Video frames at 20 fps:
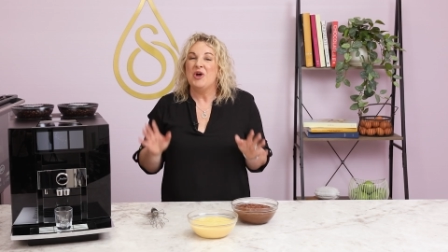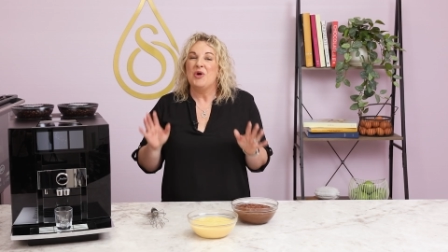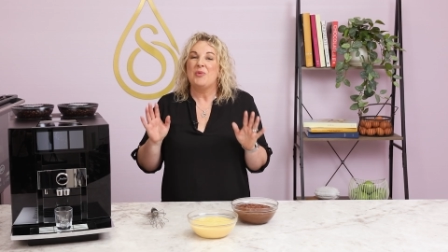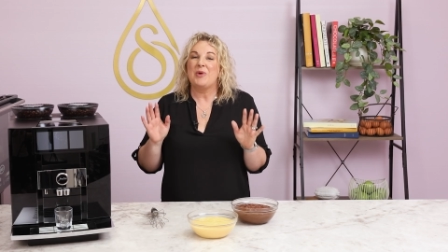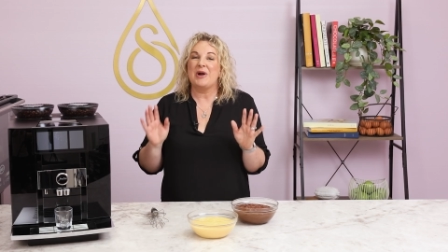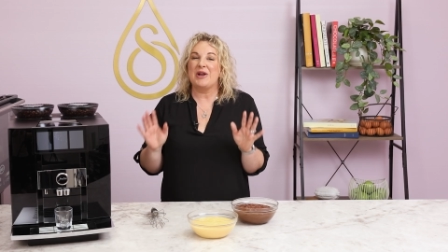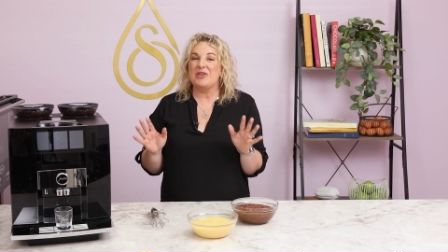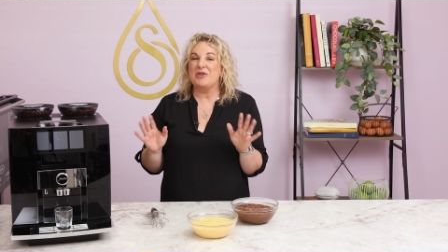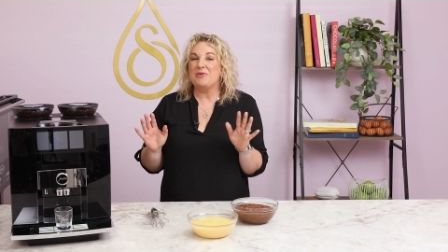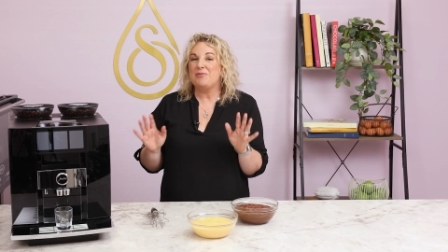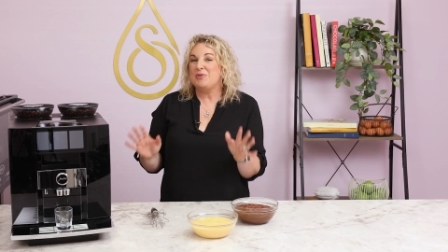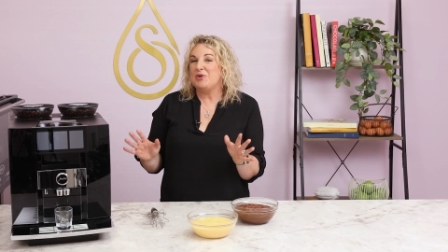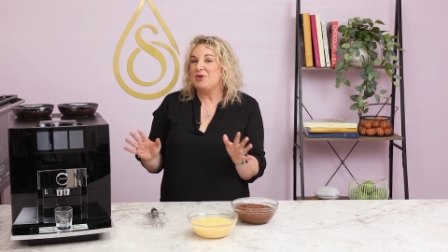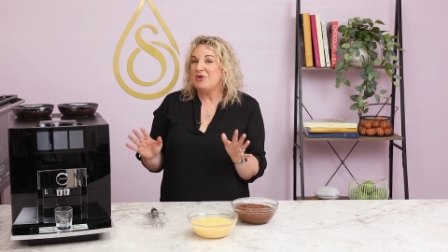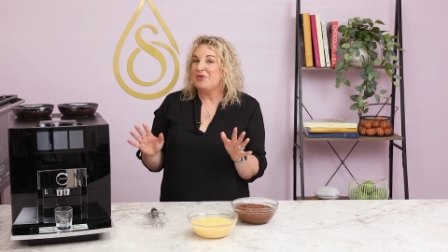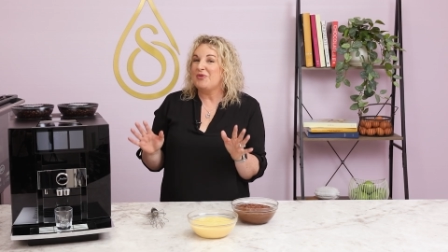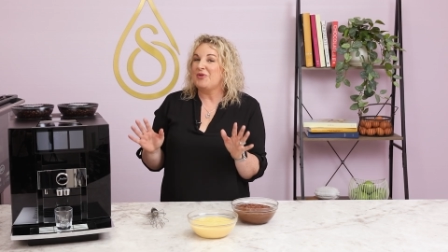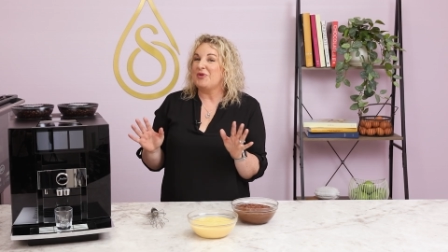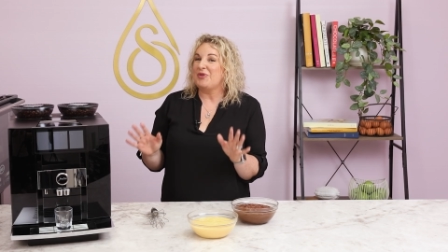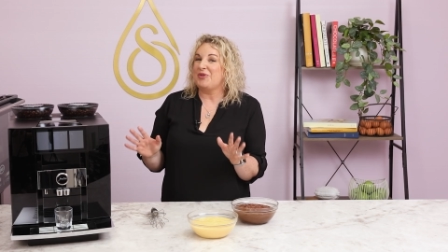One of the
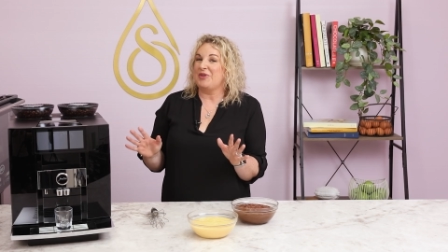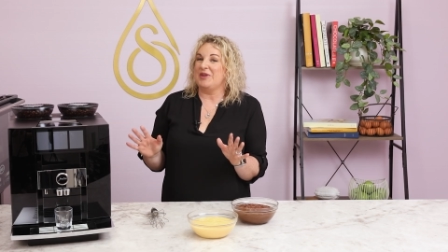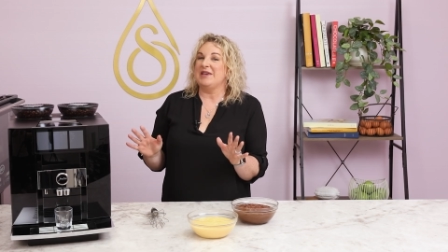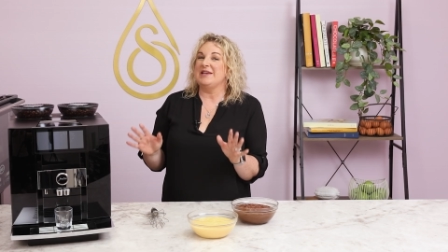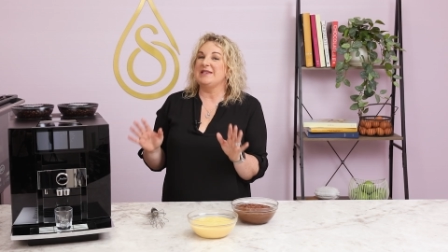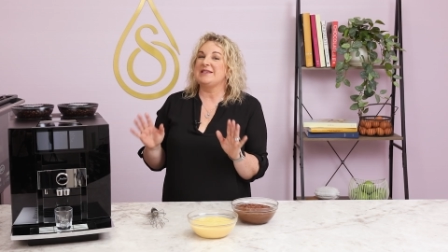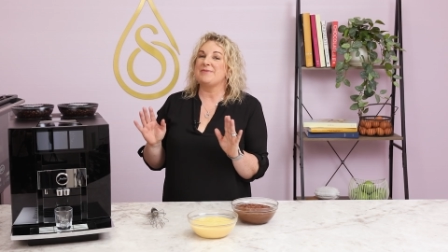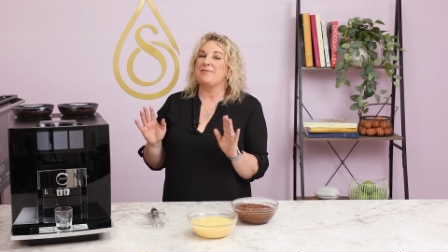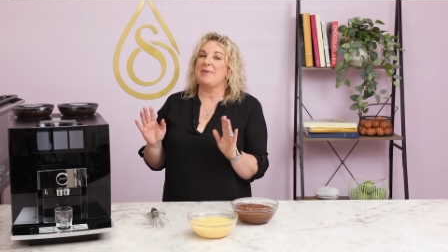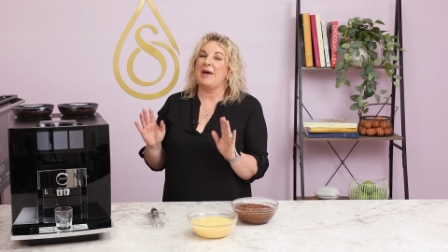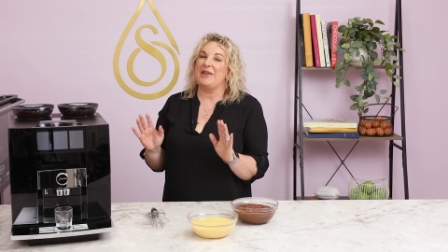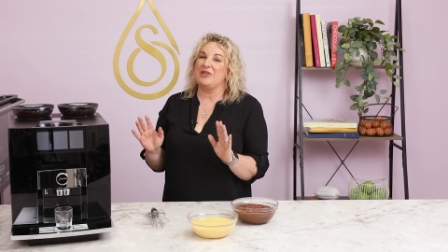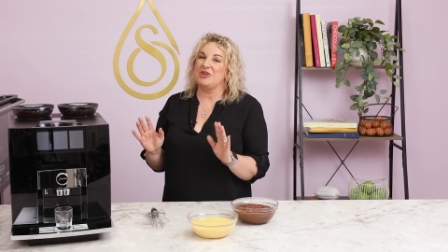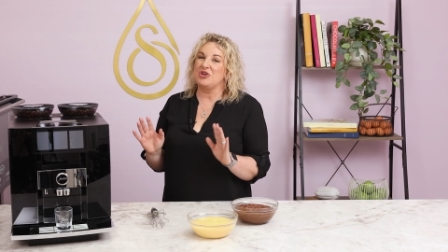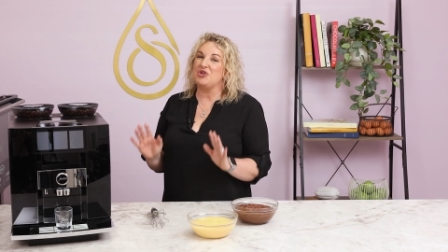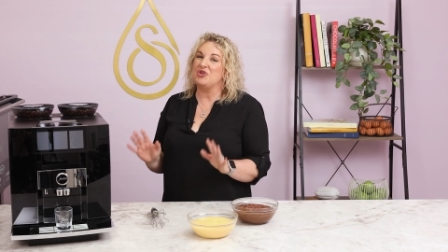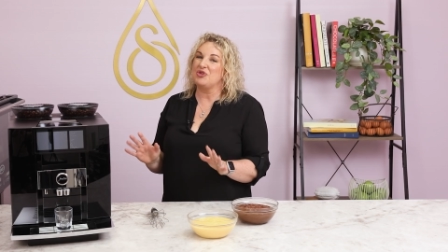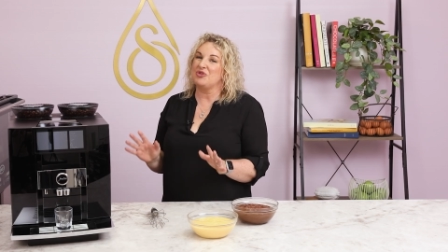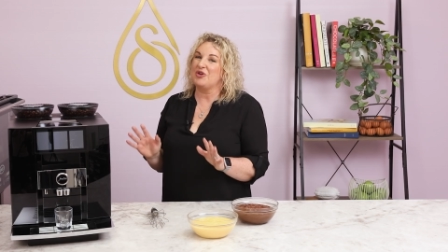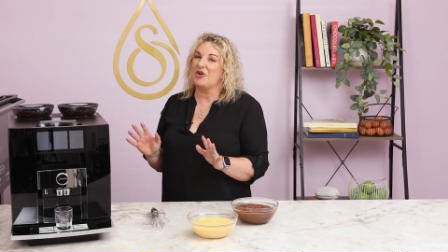beautiful things about the
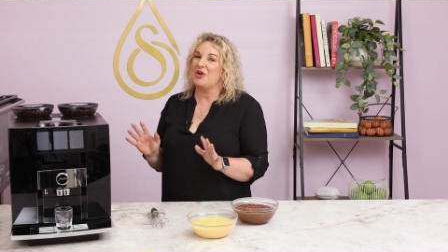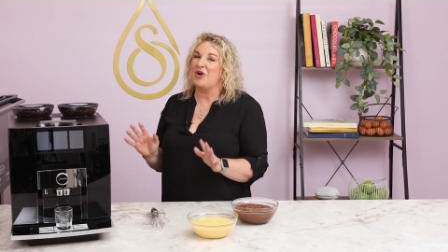Jura